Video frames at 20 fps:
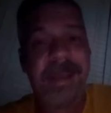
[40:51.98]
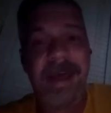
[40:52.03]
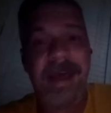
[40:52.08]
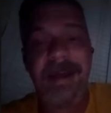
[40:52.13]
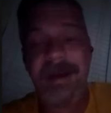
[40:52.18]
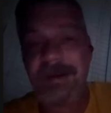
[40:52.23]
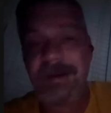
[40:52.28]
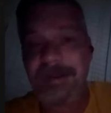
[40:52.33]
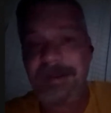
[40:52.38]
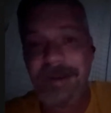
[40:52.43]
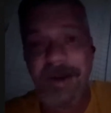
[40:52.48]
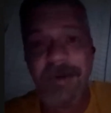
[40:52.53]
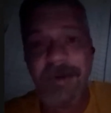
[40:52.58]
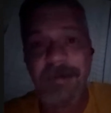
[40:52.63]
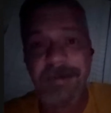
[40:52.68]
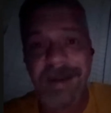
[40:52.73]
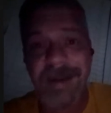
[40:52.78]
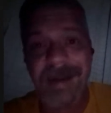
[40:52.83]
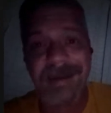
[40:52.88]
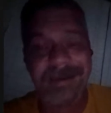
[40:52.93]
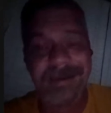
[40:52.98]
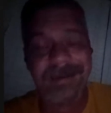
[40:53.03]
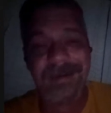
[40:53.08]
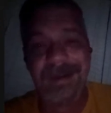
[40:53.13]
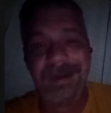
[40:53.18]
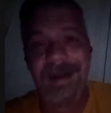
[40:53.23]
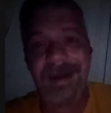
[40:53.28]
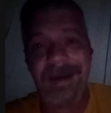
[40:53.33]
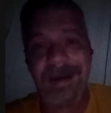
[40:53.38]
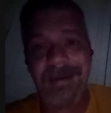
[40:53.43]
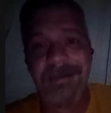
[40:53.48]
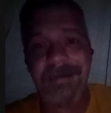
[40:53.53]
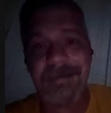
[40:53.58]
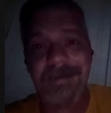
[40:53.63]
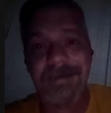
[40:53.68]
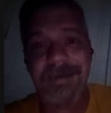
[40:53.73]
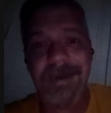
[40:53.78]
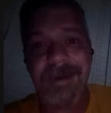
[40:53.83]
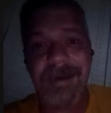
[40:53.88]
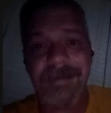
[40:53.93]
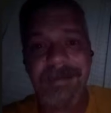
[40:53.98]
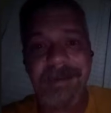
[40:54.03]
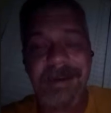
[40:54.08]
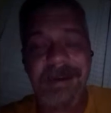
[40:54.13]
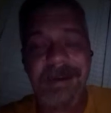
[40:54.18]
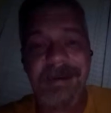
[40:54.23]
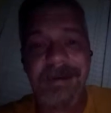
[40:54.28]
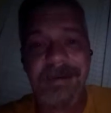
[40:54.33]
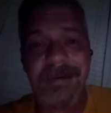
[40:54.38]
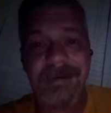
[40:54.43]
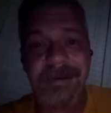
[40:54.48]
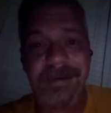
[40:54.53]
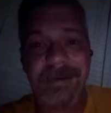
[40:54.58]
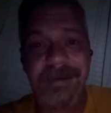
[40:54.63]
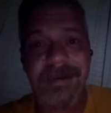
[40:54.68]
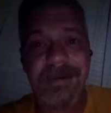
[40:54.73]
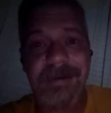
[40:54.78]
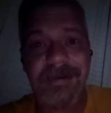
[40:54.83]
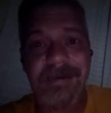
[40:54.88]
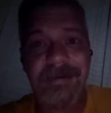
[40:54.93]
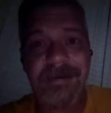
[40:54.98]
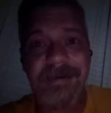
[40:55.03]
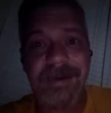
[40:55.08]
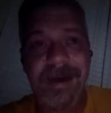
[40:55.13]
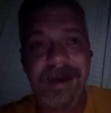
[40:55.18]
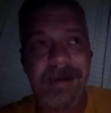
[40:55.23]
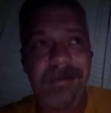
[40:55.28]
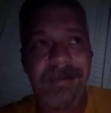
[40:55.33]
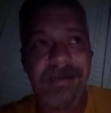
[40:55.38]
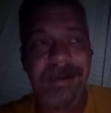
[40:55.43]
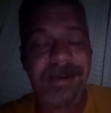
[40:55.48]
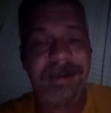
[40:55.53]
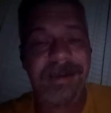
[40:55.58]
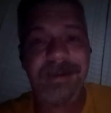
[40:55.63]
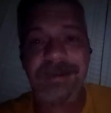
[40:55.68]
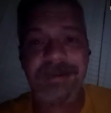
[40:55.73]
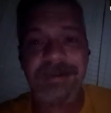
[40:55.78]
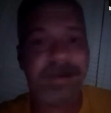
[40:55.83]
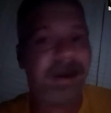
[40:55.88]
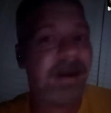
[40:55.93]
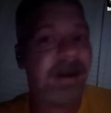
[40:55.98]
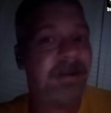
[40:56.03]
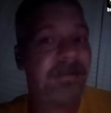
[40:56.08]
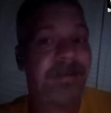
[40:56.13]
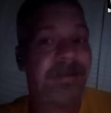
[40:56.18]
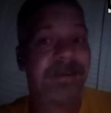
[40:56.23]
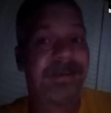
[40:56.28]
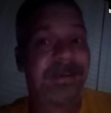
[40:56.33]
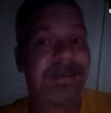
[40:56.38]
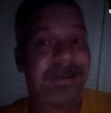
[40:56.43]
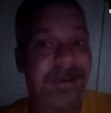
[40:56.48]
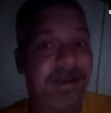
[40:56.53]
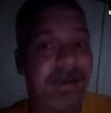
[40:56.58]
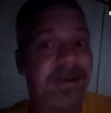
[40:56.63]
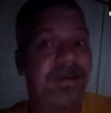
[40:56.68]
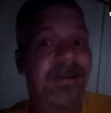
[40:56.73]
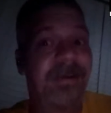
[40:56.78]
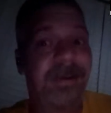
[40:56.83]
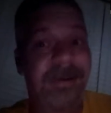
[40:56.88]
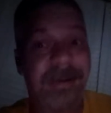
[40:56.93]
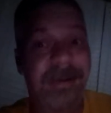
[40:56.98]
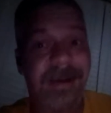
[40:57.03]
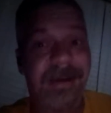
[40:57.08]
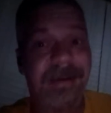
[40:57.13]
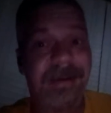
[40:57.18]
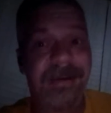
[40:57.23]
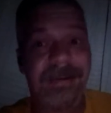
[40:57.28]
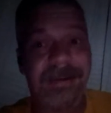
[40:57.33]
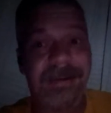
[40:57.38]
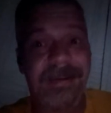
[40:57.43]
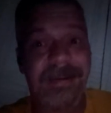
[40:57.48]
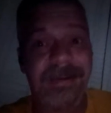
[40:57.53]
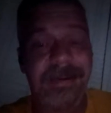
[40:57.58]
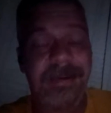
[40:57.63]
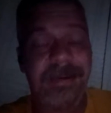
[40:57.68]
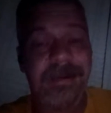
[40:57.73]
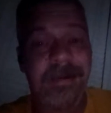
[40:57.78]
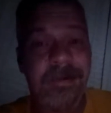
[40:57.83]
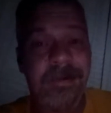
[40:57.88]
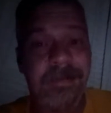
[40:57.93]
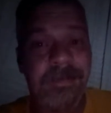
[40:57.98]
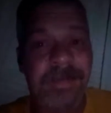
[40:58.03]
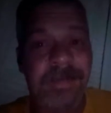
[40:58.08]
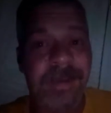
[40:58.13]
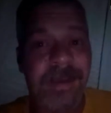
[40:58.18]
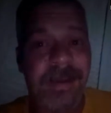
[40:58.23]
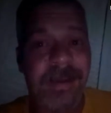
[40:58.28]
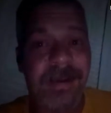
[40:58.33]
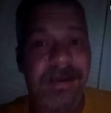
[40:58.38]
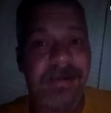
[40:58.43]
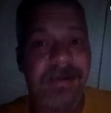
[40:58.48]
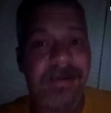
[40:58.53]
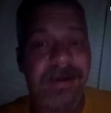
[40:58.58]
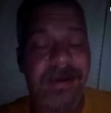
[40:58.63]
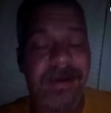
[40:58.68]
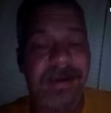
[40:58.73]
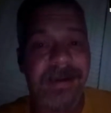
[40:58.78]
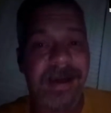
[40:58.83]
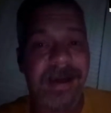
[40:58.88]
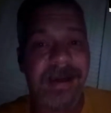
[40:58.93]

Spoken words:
and there's no next life. You have to get a, you know, everything that you have is here today, you know, and